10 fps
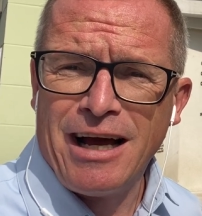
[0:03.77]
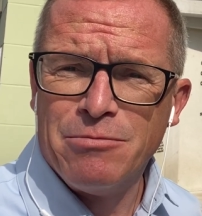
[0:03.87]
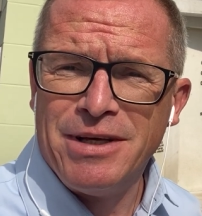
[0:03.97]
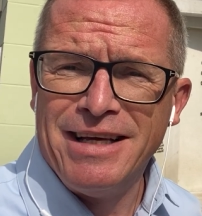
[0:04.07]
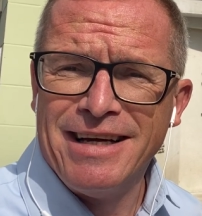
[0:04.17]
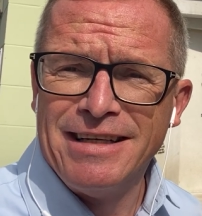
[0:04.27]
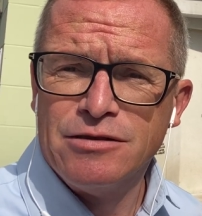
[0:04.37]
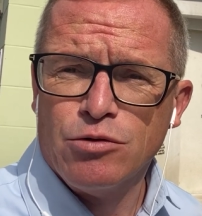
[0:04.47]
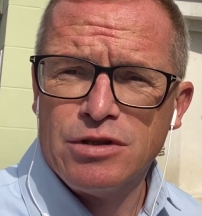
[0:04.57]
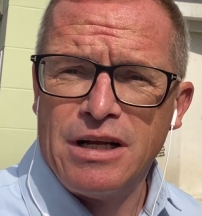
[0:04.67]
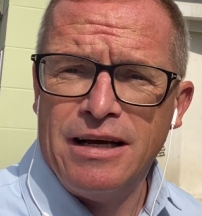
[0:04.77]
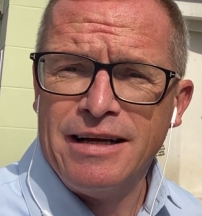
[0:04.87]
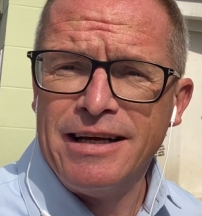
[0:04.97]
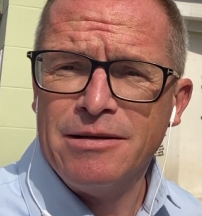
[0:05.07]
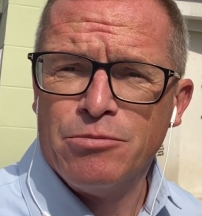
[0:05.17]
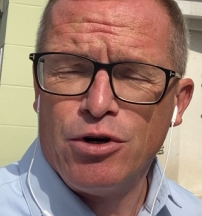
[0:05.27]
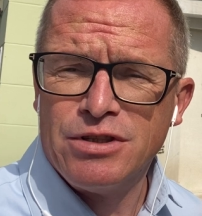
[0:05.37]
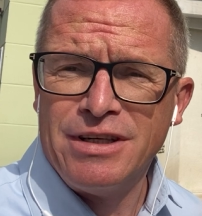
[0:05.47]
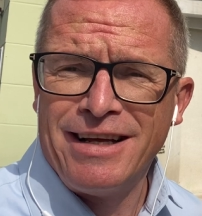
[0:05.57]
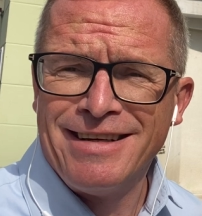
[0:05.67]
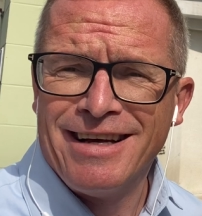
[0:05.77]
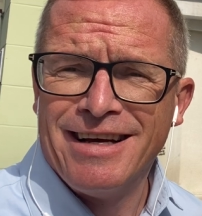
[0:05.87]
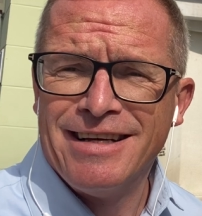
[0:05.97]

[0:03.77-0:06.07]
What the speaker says: I'm here in Tuzla in Bosnian.